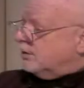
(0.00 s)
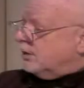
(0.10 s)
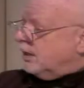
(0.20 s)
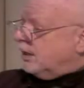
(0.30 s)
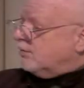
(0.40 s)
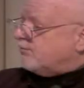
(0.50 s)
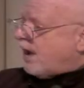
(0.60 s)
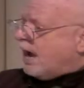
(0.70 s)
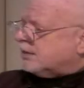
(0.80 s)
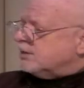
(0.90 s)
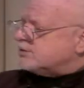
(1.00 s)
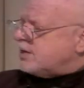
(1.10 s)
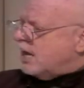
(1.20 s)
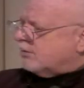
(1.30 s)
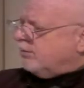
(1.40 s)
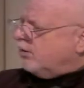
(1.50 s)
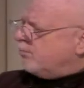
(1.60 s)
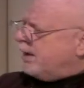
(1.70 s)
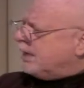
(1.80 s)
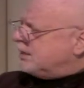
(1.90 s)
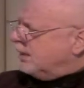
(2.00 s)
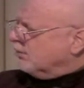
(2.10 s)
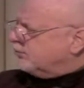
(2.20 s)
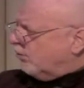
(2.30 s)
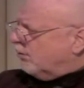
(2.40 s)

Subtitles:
In fact, it's not a real big deal to them.